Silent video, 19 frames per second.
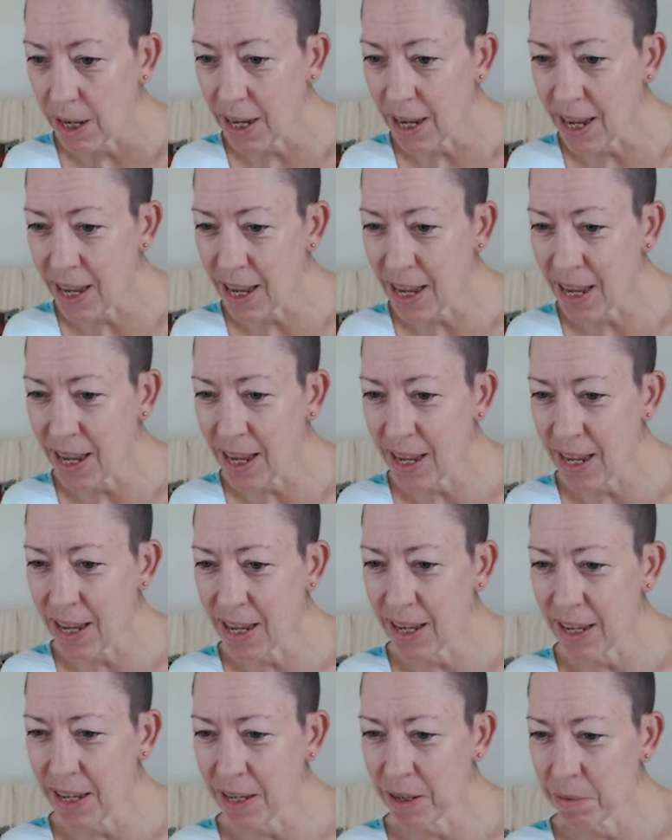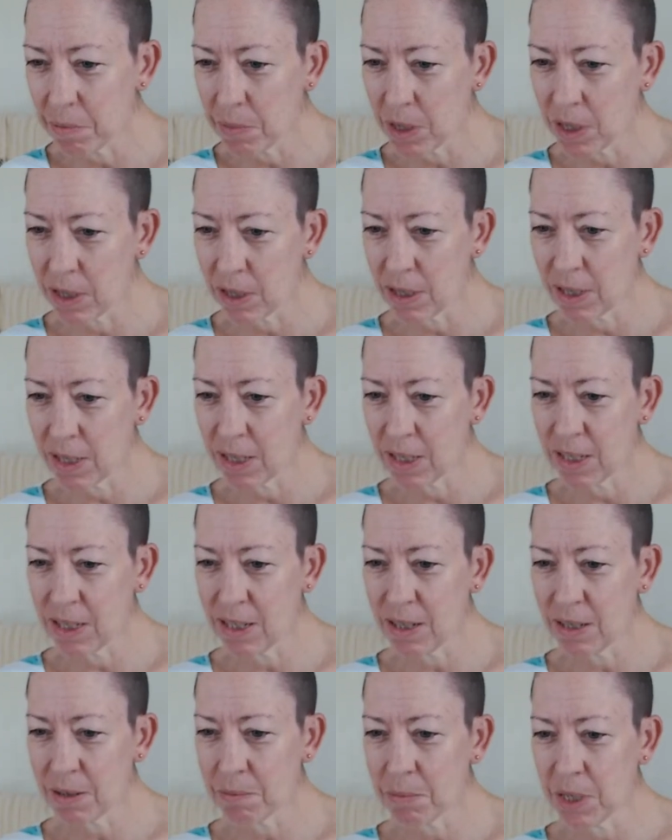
Hey, my